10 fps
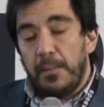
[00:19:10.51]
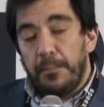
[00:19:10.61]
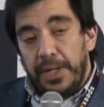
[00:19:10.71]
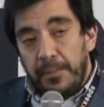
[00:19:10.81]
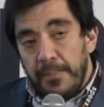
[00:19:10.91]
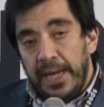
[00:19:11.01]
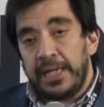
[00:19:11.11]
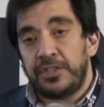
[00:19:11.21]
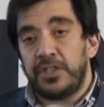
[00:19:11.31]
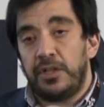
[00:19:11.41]
but
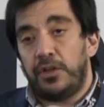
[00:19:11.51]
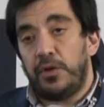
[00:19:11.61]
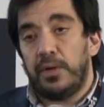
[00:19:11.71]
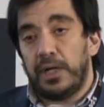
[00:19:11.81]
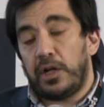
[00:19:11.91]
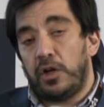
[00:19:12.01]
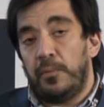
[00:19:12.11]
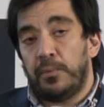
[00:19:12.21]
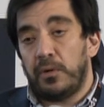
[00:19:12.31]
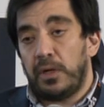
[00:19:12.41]
imagine you are a
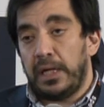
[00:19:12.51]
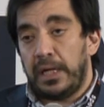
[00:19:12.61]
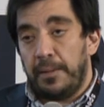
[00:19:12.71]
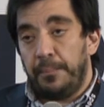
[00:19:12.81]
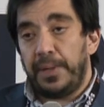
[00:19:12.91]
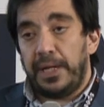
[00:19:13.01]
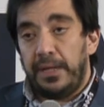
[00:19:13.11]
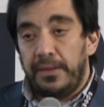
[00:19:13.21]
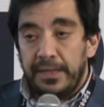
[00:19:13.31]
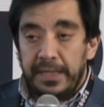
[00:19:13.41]
global company
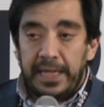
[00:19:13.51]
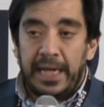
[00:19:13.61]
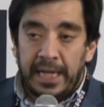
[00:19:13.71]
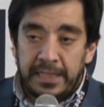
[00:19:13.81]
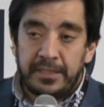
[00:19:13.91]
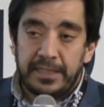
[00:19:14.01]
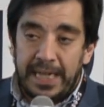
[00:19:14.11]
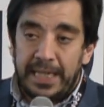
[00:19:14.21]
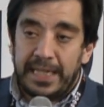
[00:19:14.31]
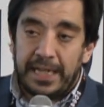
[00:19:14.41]
that then has to
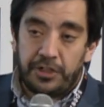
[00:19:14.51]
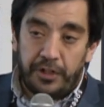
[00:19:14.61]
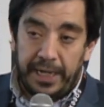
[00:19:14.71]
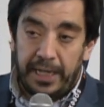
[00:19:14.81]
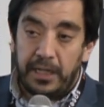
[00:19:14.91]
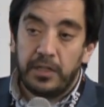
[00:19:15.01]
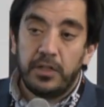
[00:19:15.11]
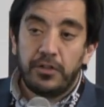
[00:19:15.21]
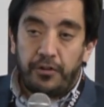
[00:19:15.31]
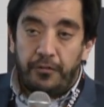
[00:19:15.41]
take that training
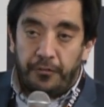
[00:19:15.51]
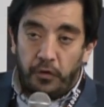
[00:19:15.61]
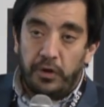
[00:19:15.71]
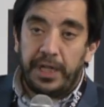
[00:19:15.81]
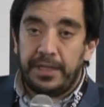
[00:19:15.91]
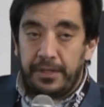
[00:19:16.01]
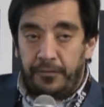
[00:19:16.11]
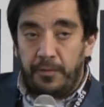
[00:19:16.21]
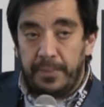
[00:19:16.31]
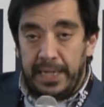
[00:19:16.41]
to 40
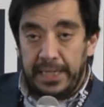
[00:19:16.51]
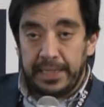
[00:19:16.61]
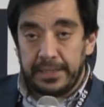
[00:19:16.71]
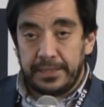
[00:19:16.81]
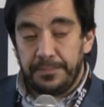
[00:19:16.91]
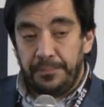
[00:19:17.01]
different markets.